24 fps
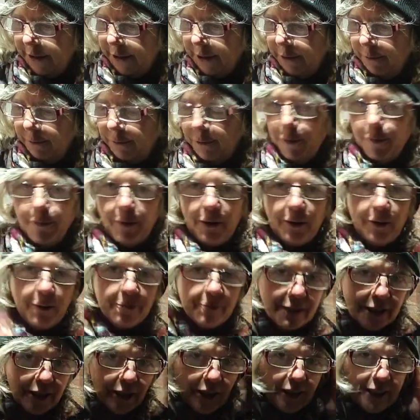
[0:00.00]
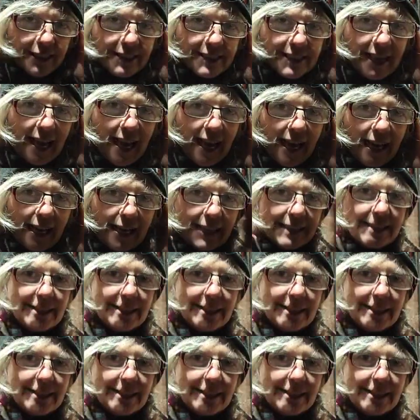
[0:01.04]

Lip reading: and warm. I've got my nice hat,